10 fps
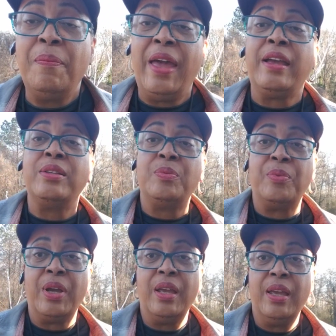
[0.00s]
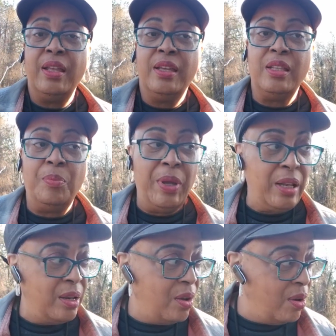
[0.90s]
back and spray,
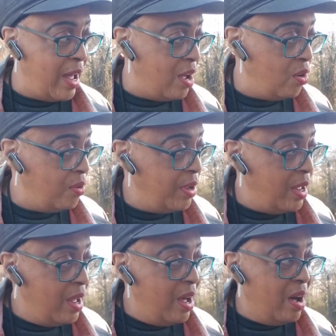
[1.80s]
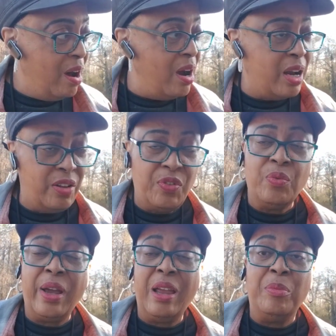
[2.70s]
depending on how hard of a
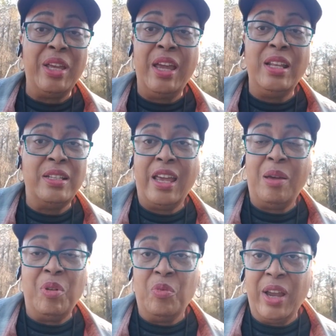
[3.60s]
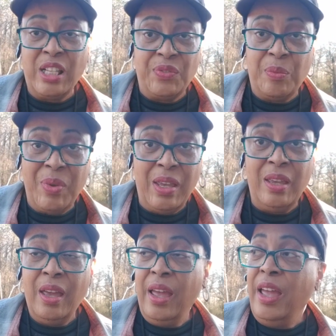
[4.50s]
rain. But anytime it rains for me,
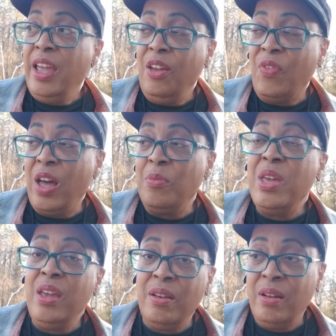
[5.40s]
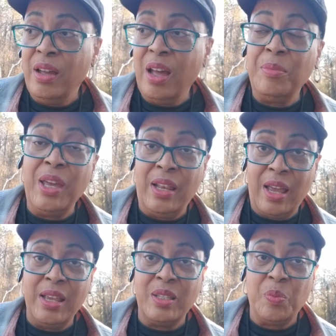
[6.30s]
if I'm here, I'm getting
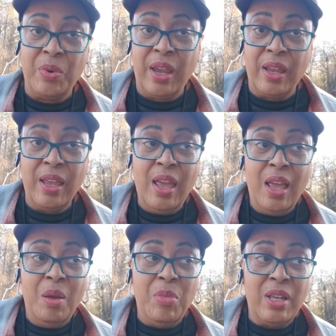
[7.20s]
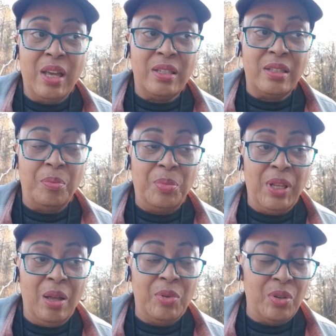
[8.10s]
out here spraying. Because the
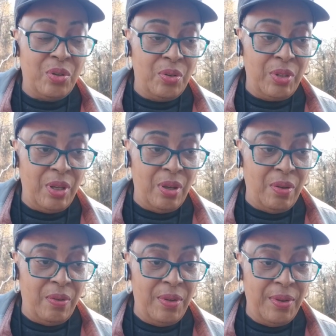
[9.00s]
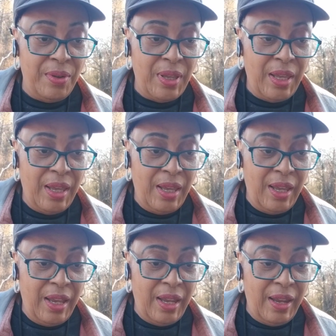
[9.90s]
plum cuculio
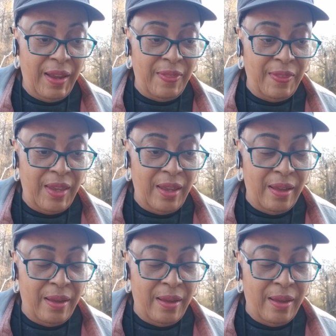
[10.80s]
and the